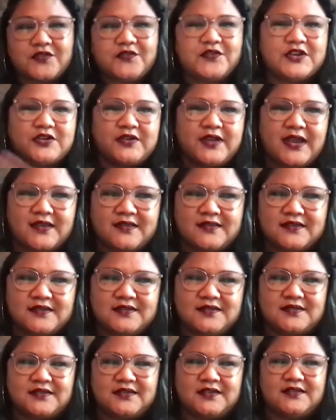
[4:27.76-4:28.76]
video cast
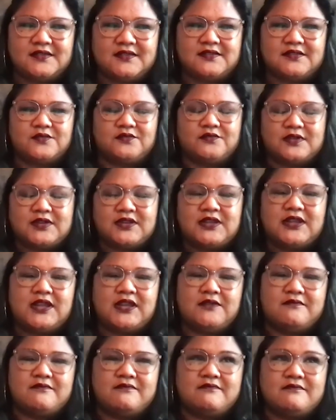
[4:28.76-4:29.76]
is really
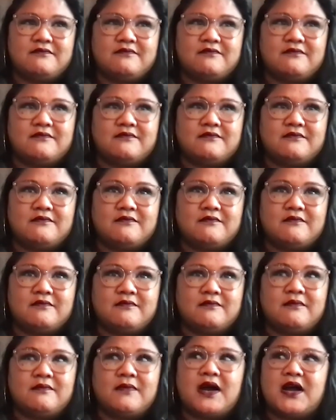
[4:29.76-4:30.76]

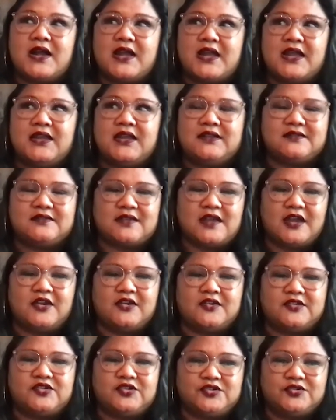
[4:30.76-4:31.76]
my desire
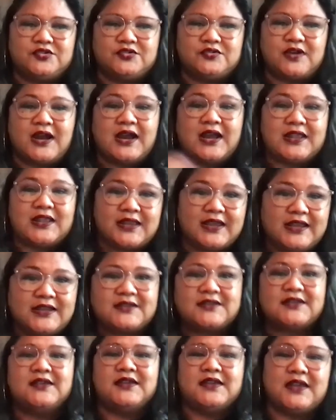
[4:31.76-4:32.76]
to highlight
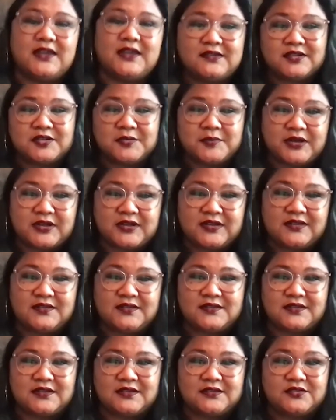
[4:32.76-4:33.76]
Asian
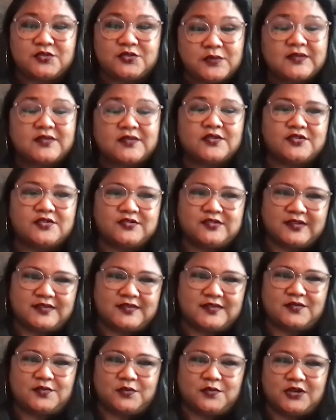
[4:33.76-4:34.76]
Americans doing social
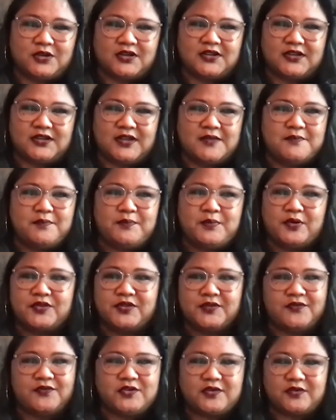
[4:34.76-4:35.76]
justice work. And both of
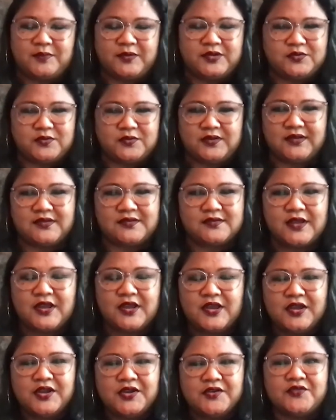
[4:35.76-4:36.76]
you have been doing this
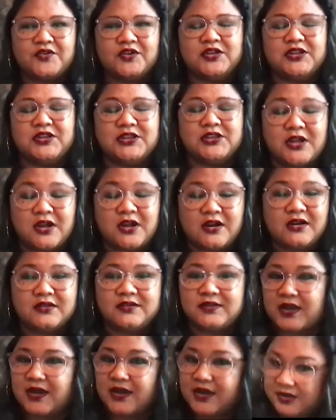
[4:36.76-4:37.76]
for a long
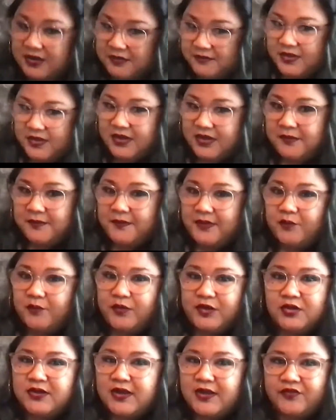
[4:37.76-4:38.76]
time. And we
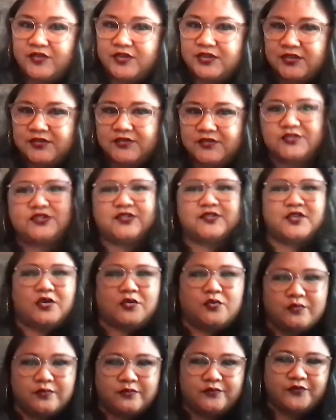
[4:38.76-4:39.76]
don't have to just
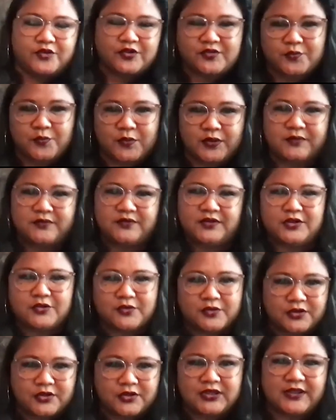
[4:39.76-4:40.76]
go first one,
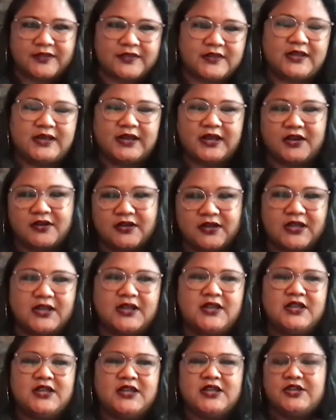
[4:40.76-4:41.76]
Erna and then Erina,
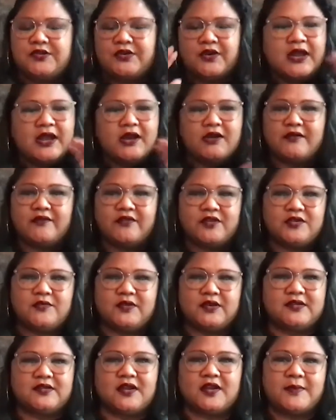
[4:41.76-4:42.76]
however you want
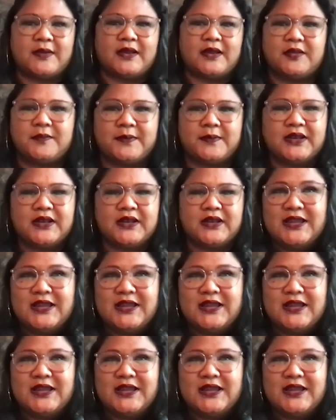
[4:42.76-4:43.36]
to talk about it. But